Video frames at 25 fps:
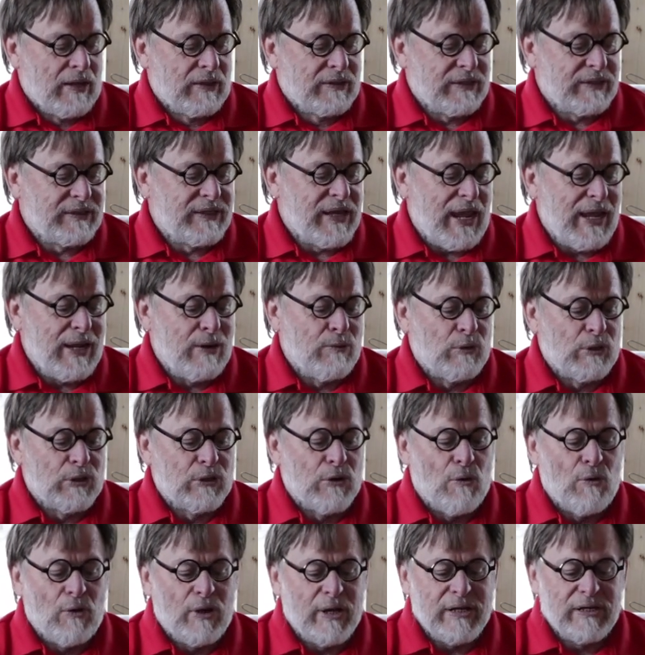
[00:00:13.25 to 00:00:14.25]
Today we're
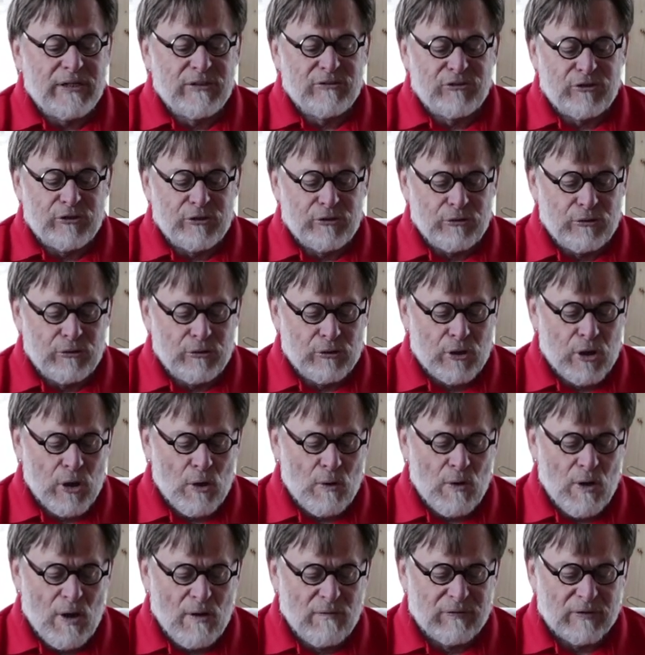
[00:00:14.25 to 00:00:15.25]
going to
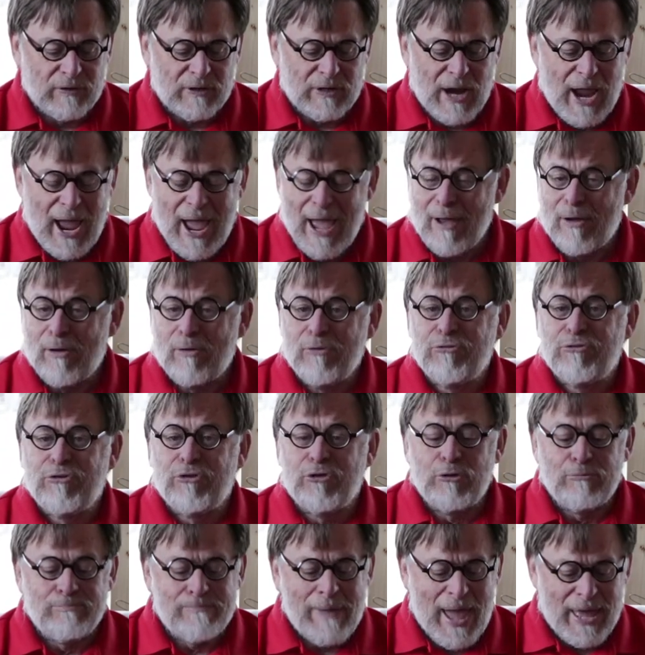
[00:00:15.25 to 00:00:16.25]
go over how
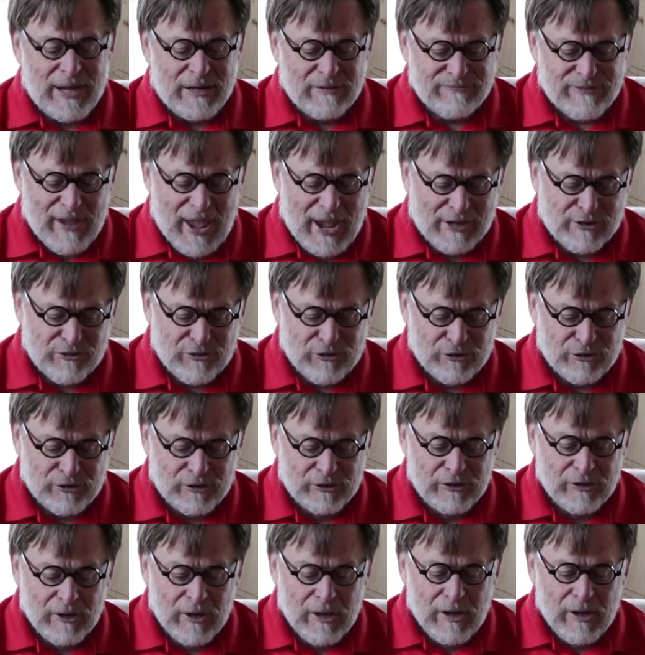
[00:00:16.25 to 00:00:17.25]
to
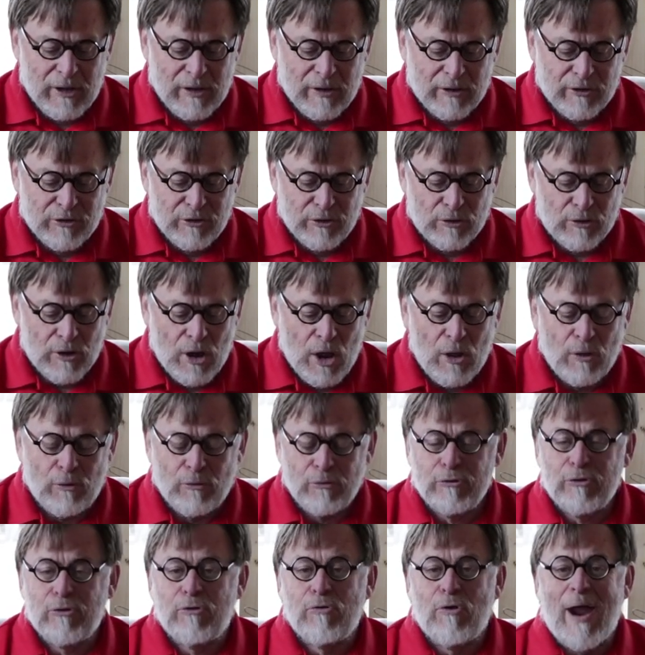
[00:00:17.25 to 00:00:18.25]
manufacture your
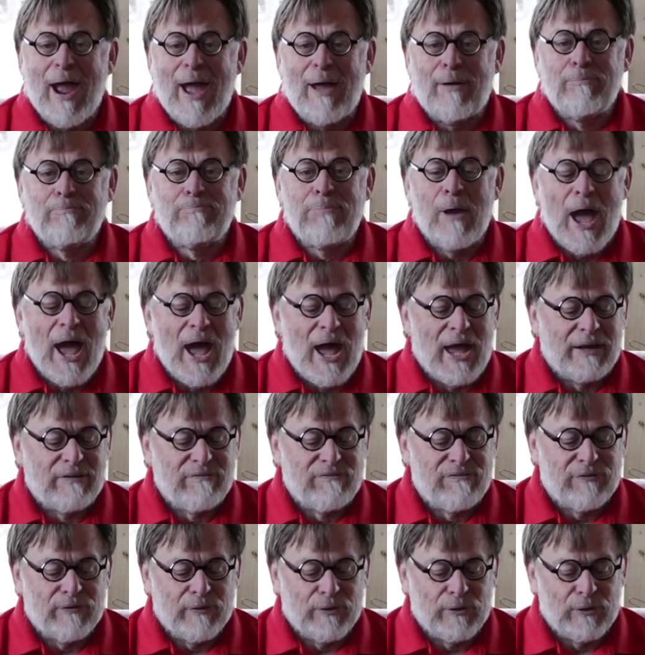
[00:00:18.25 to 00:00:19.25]
own ground
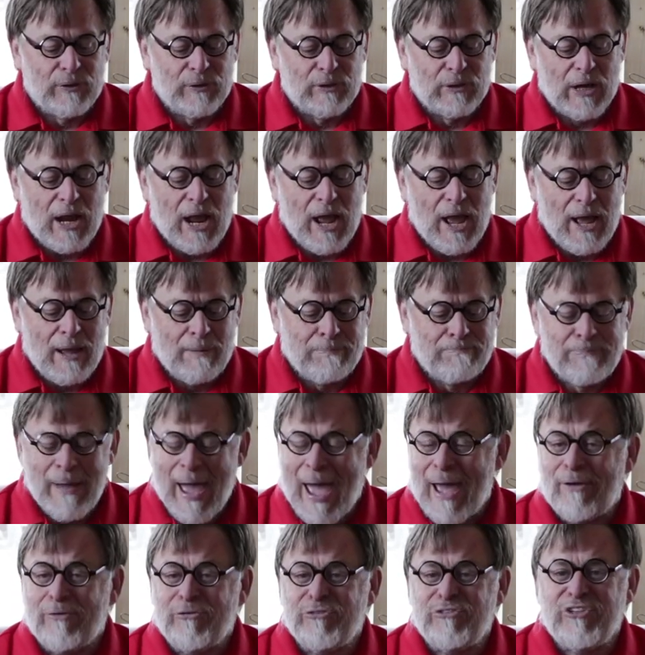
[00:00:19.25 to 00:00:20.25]
pod for
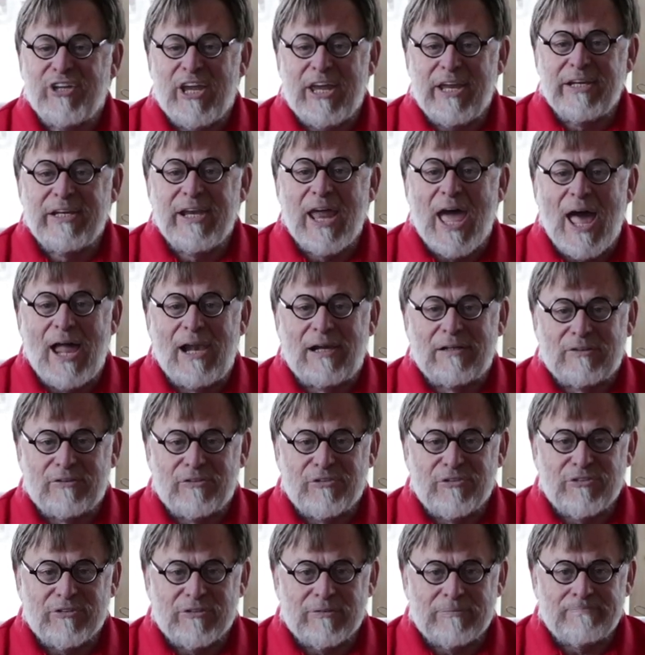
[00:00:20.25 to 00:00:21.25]
about
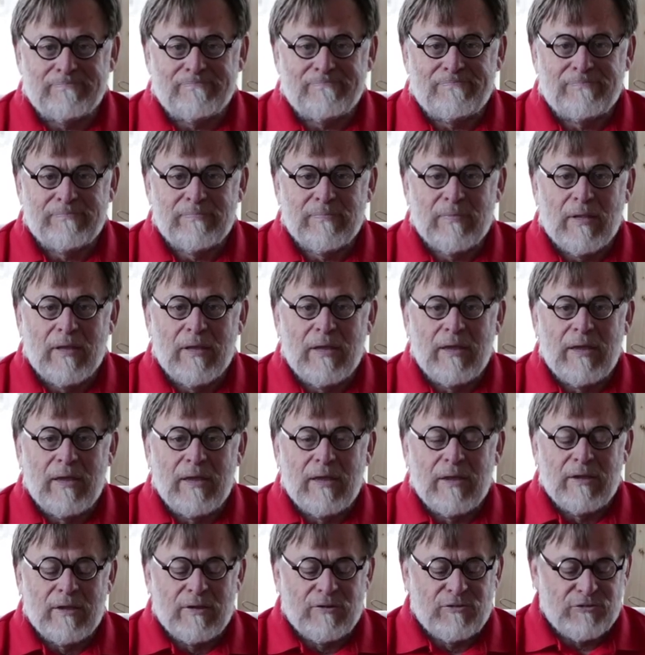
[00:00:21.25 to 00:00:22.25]
$10.
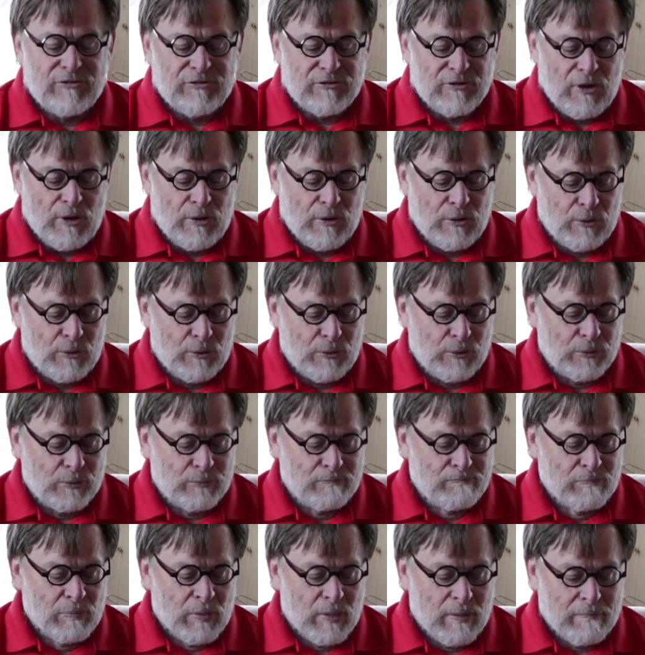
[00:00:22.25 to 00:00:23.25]

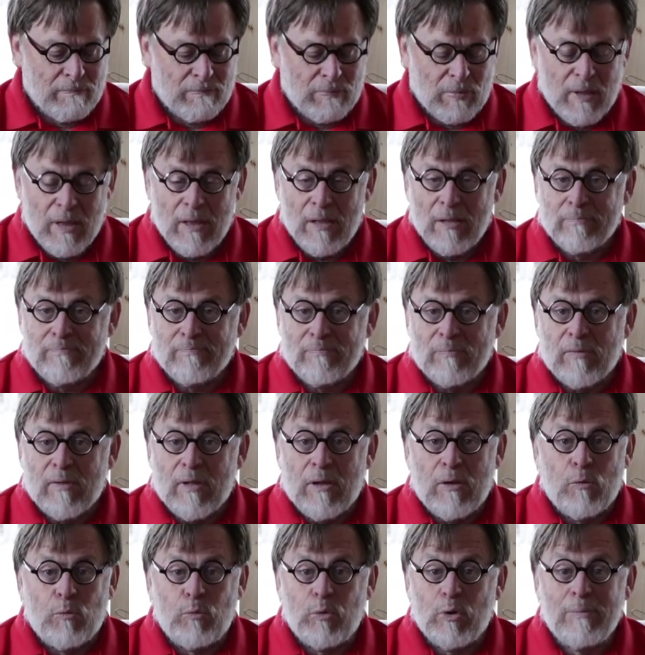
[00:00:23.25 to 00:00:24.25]
So
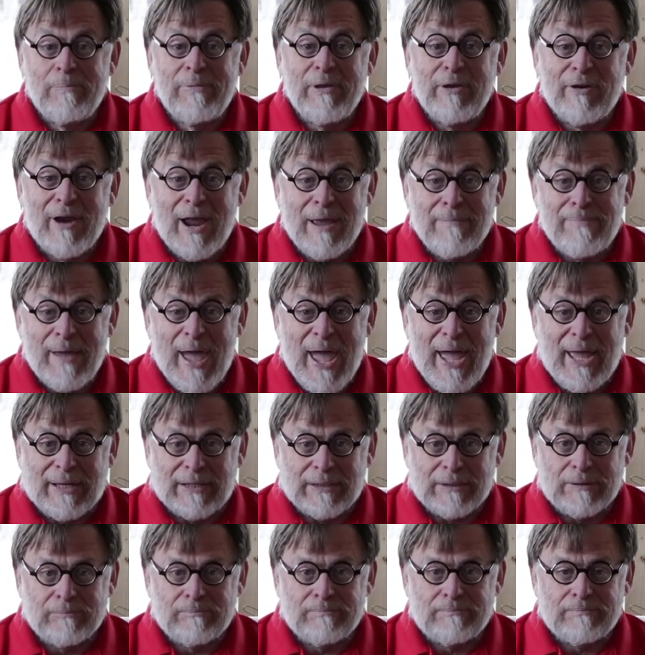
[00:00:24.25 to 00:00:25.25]
we'll be right
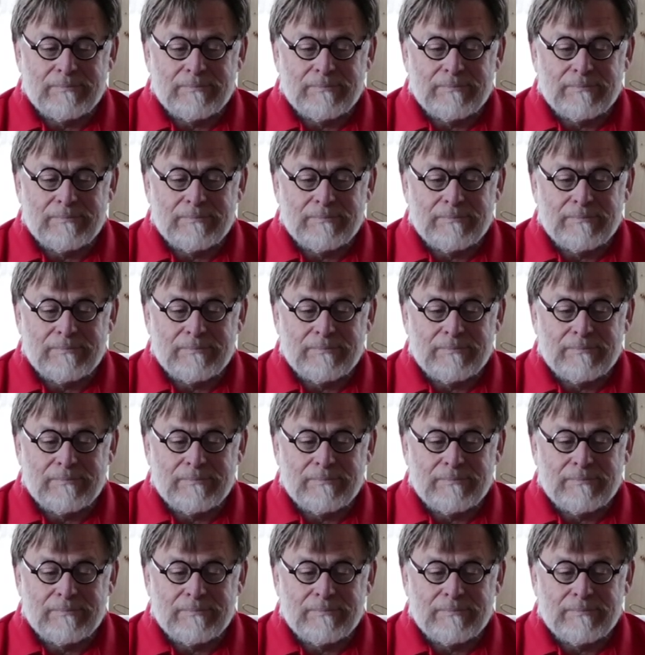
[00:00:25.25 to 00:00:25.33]
back.